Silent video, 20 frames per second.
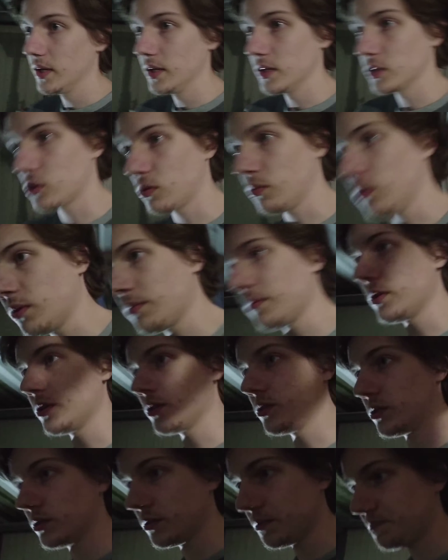So what I'm going
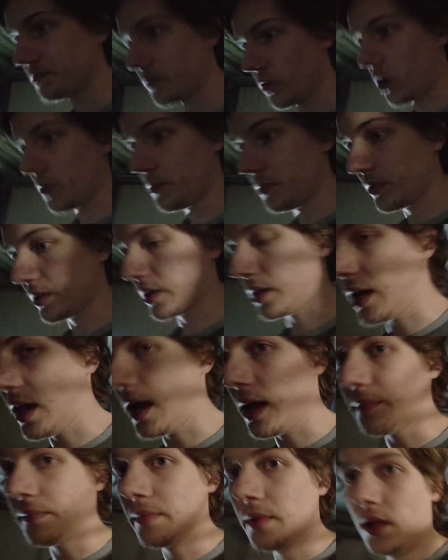to do, open the
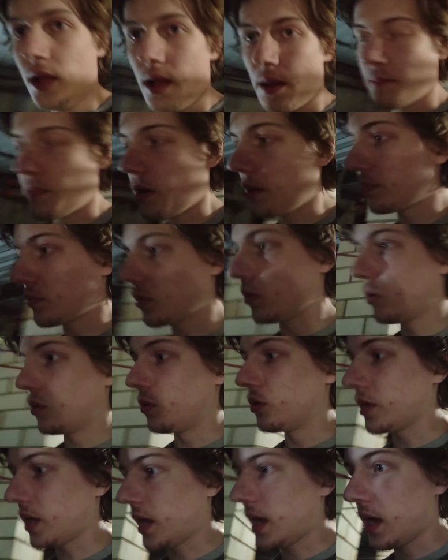cab, pop the hood.